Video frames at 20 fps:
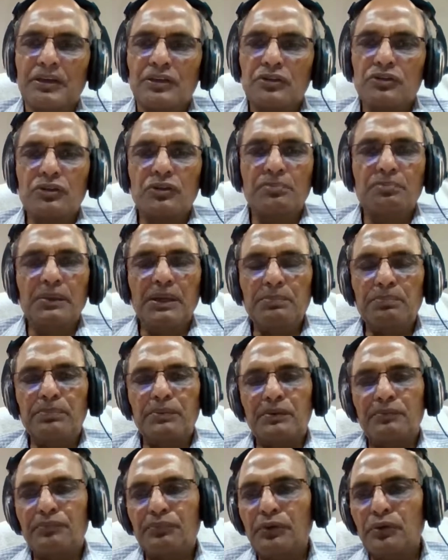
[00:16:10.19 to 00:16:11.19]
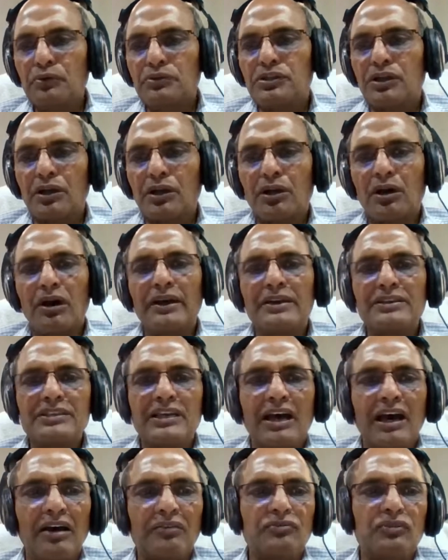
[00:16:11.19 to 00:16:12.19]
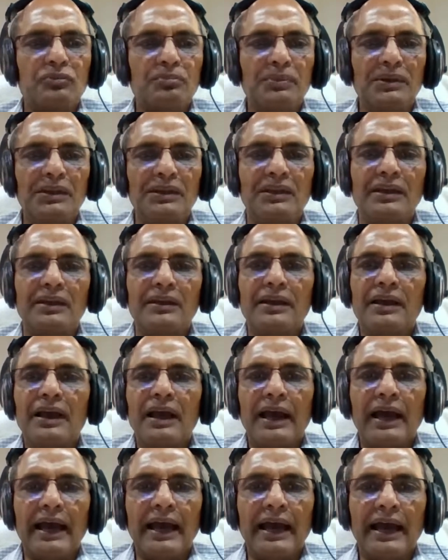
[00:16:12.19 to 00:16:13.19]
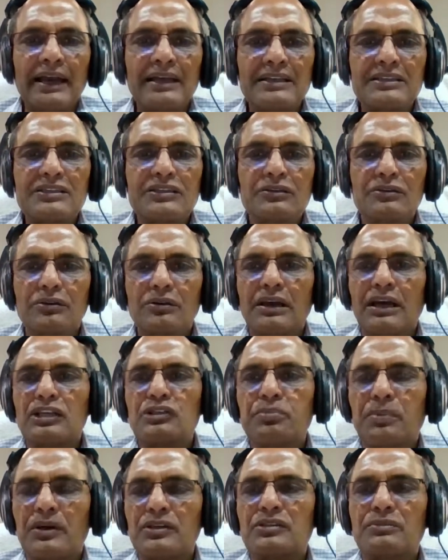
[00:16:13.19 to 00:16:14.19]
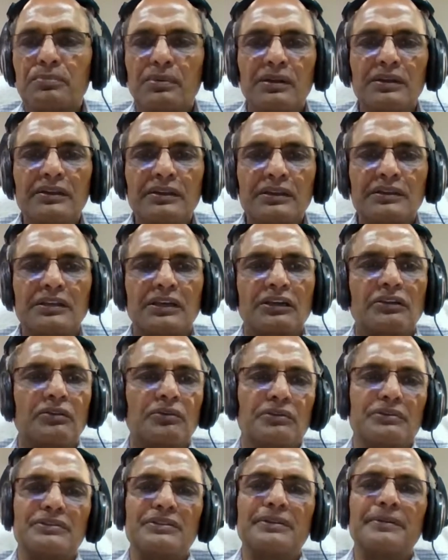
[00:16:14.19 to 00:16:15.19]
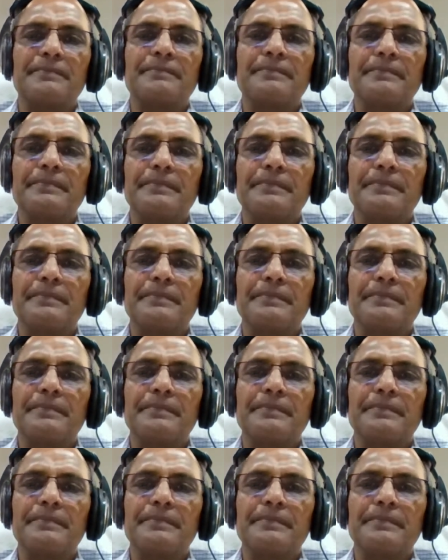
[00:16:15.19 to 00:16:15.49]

So the future lawyers have to be as good as possible in the technology.